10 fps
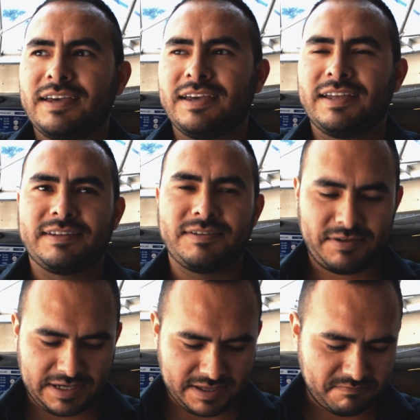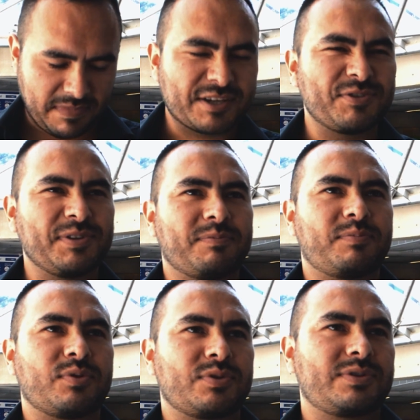and you can actually
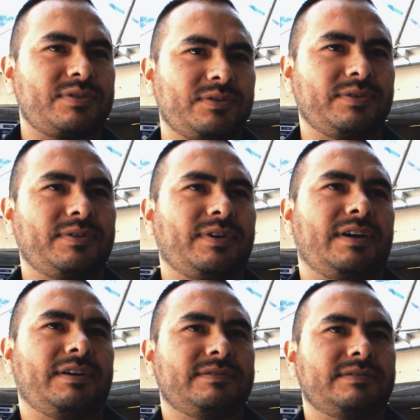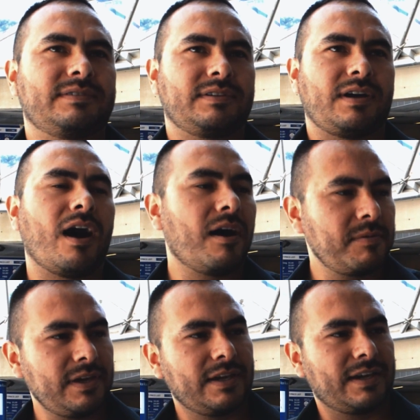pursue a
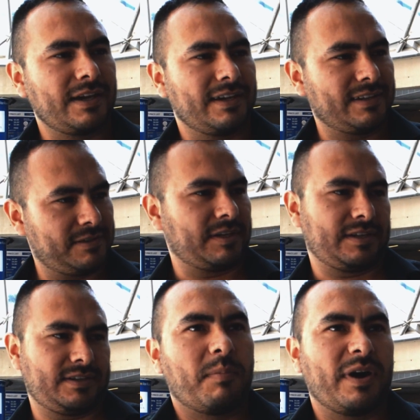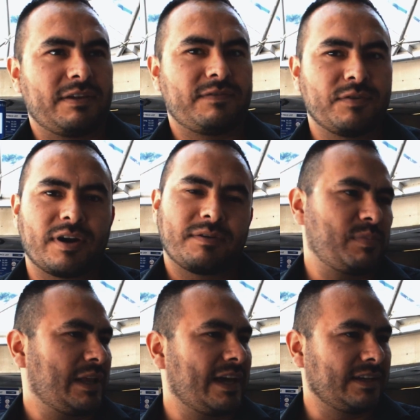hobby and a living. But if you are
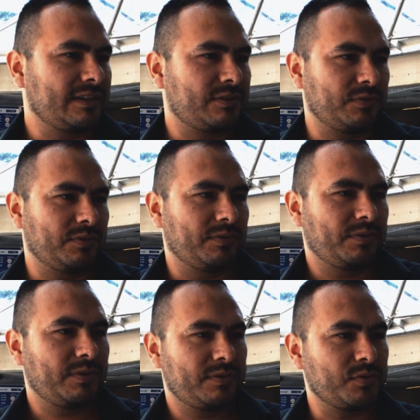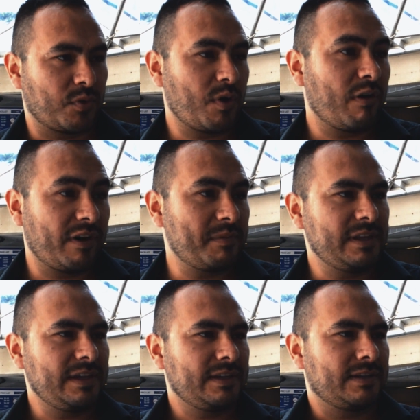planning to grow a family,